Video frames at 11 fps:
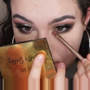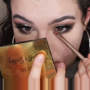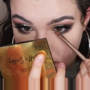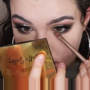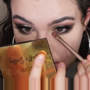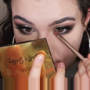always
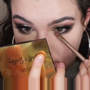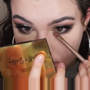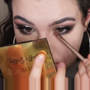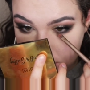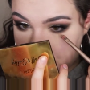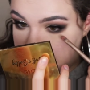like to have a
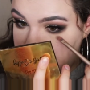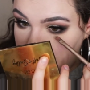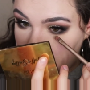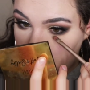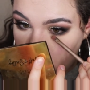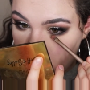little
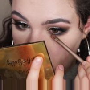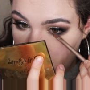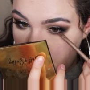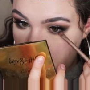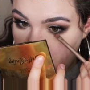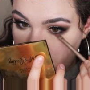shimmer
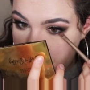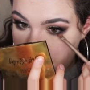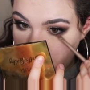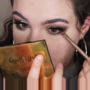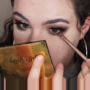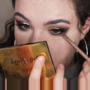on my
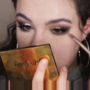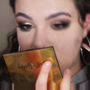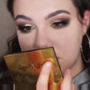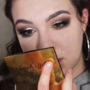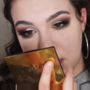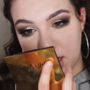lower
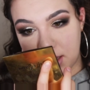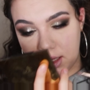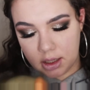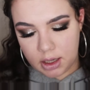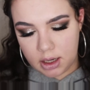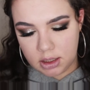lash line. I
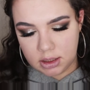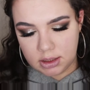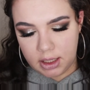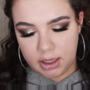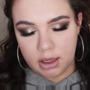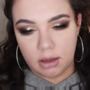think it kind of just
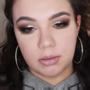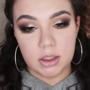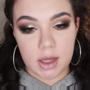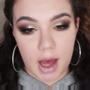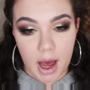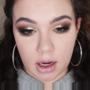like helps
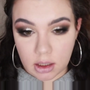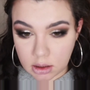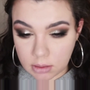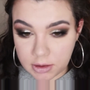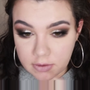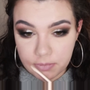to add a
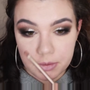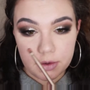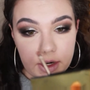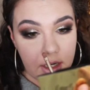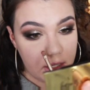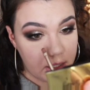little bit of
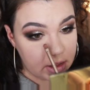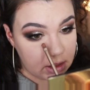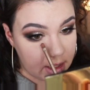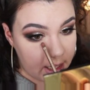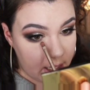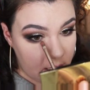prettiness
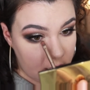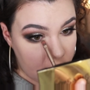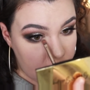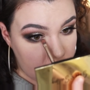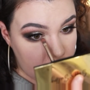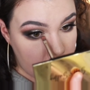to any
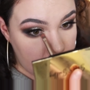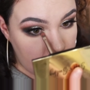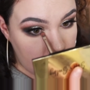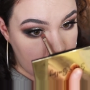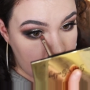eye look.